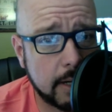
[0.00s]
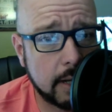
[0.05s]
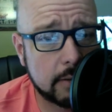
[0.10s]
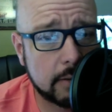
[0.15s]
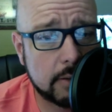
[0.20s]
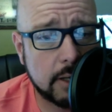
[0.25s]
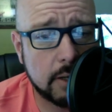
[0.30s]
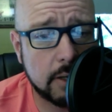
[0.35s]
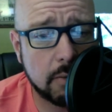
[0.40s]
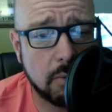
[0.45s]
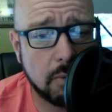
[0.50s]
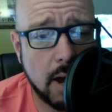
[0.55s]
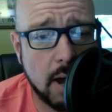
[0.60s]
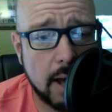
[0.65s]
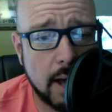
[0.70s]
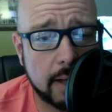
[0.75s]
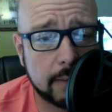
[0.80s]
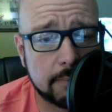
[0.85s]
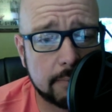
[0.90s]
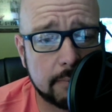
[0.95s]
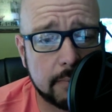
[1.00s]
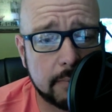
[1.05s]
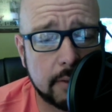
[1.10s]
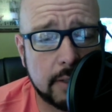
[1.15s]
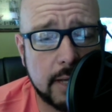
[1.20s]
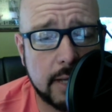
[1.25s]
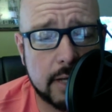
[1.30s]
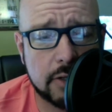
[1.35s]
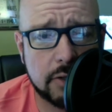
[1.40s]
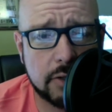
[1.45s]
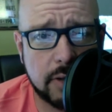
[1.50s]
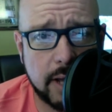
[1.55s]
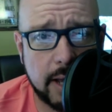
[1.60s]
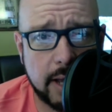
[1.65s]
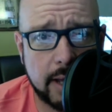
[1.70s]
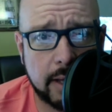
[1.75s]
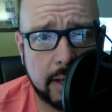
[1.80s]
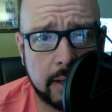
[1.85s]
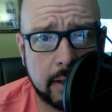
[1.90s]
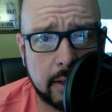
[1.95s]
tell you why.
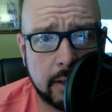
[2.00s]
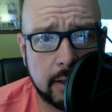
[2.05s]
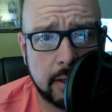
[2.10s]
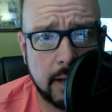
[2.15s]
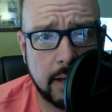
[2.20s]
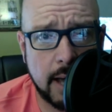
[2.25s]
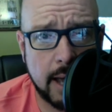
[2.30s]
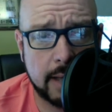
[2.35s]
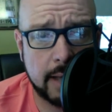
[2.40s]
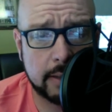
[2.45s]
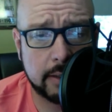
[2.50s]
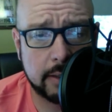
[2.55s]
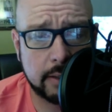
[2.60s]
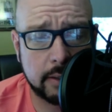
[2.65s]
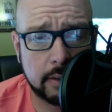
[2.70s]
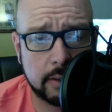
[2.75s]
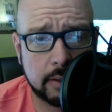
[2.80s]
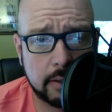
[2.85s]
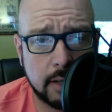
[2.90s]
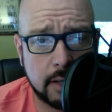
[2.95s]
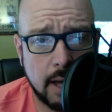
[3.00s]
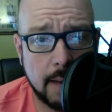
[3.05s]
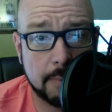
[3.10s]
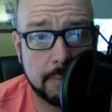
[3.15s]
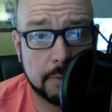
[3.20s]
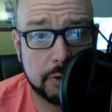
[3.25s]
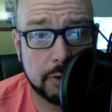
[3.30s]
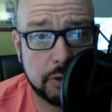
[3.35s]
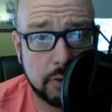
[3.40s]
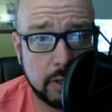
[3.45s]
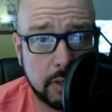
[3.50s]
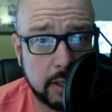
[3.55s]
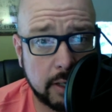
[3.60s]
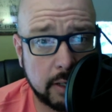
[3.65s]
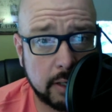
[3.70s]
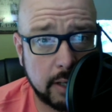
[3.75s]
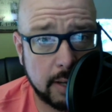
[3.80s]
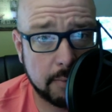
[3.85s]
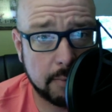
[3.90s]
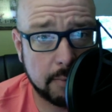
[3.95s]
Yesterday, I had the opportunity and